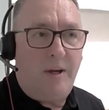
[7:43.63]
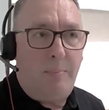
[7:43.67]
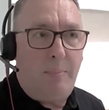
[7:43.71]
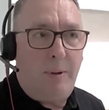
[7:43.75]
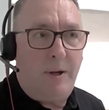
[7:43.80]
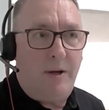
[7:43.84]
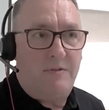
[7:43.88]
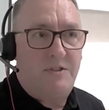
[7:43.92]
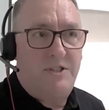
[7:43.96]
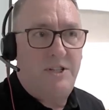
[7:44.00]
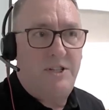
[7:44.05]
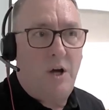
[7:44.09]

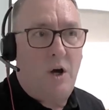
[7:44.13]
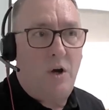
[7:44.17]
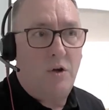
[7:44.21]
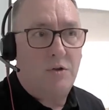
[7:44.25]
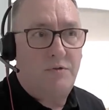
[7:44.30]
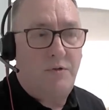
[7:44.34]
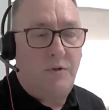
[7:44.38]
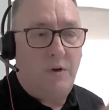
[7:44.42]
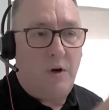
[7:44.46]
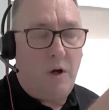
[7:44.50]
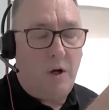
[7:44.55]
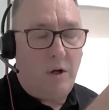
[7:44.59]
VP of
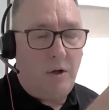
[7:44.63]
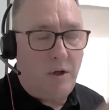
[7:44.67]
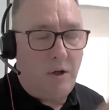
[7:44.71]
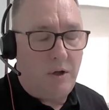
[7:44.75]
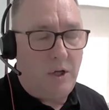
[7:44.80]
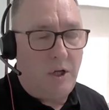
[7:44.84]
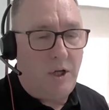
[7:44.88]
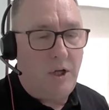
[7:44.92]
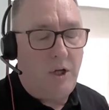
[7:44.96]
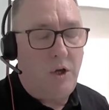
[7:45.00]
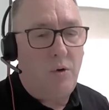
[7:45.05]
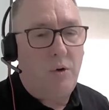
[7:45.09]
sales for
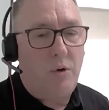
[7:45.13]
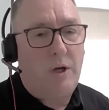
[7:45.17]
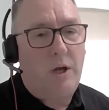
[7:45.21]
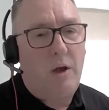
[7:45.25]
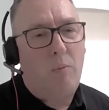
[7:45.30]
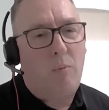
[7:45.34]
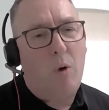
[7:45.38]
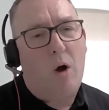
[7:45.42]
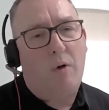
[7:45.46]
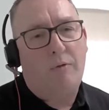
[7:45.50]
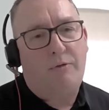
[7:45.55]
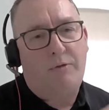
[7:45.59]
the
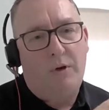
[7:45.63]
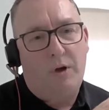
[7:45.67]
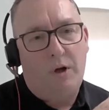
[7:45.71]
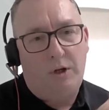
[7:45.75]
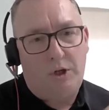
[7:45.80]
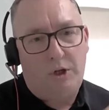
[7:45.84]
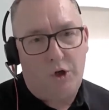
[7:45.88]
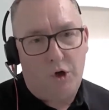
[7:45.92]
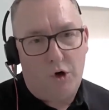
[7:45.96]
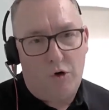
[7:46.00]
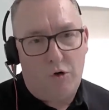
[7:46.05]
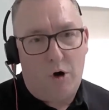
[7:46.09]
UK, well, for
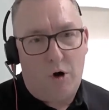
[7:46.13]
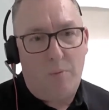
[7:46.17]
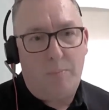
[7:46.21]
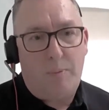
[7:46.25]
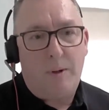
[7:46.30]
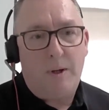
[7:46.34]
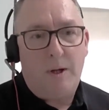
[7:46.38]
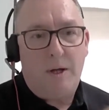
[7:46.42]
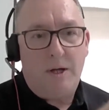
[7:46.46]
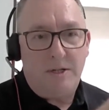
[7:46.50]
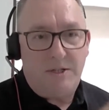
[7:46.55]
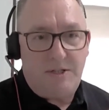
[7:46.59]

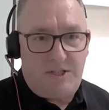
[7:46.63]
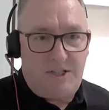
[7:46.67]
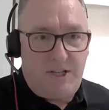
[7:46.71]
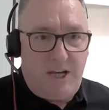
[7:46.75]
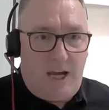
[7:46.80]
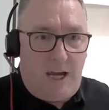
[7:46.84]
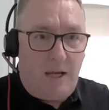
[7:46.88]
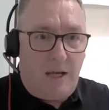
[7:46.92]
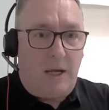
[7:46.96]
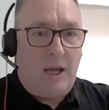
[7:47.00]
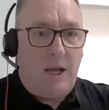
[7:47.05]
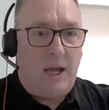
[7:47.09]
Europe,
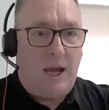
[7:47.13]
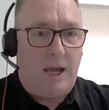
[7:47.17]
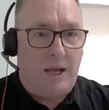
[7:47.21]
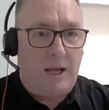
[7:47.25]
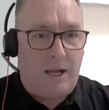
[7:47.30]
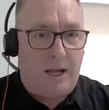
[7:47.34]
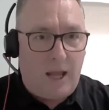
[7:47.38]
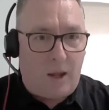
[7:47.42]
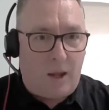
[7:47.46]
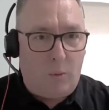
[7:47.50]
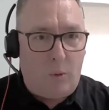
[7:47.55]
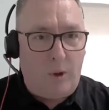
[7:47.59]
sitting in
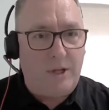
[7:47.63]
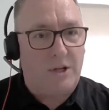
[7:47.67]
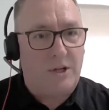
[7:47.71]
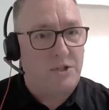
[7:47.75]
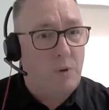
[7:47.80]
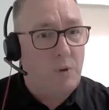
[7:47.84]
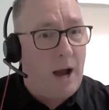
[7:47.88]
another window.